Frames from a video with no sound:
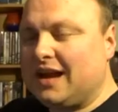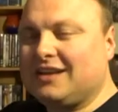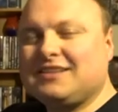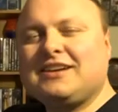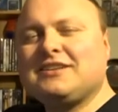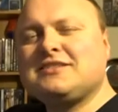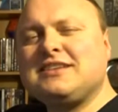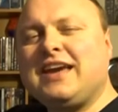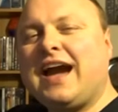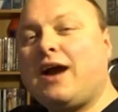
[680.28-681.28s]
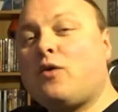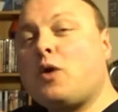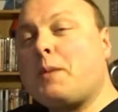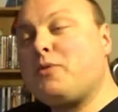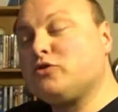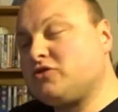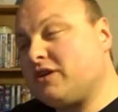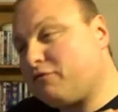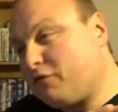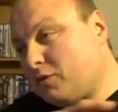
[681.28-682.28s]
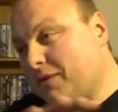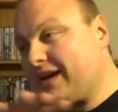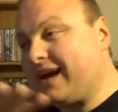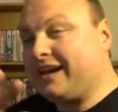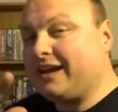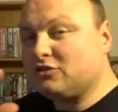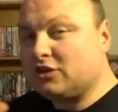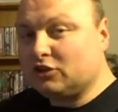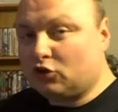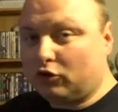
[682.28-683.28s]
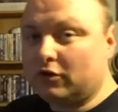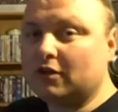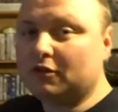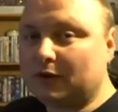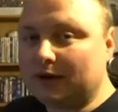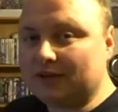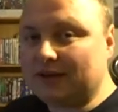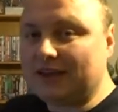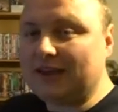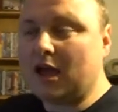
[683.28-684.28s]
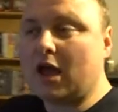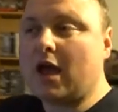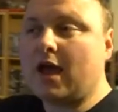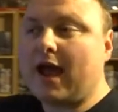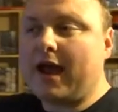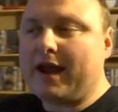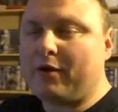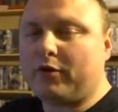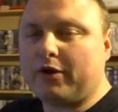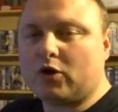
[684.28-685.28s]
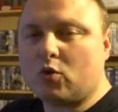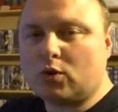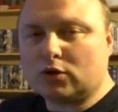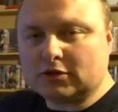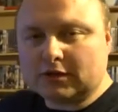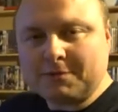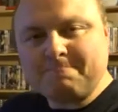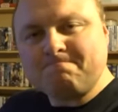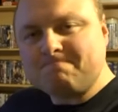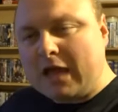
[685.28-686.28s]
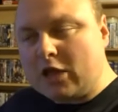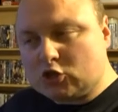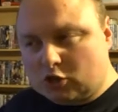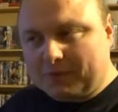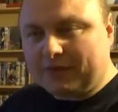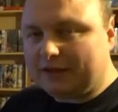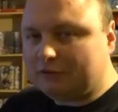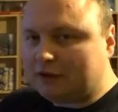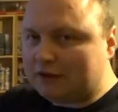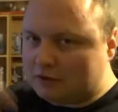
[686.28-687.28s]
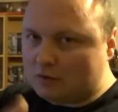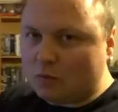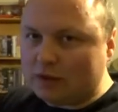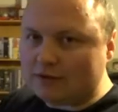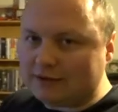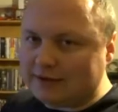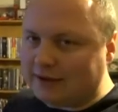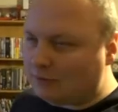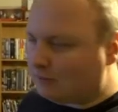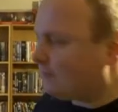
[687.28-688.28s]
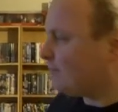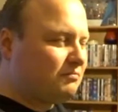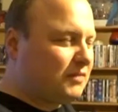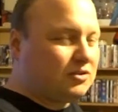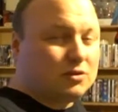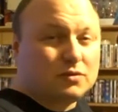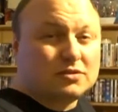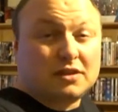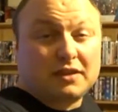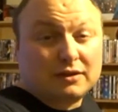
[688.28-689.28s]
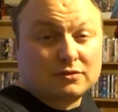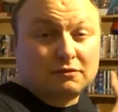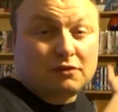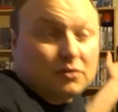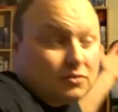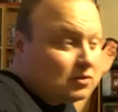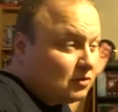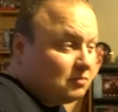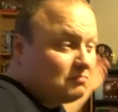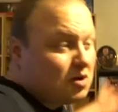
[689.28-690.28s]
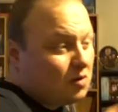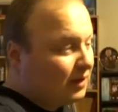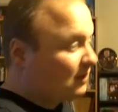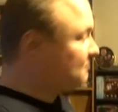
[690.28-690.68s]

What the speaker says: I decided to see how much filming I had actually done throughout the day. An hour and a quarter. So I'll be thankful I whittled it down. Mind you, it was the 1,000th vlog, so oh well.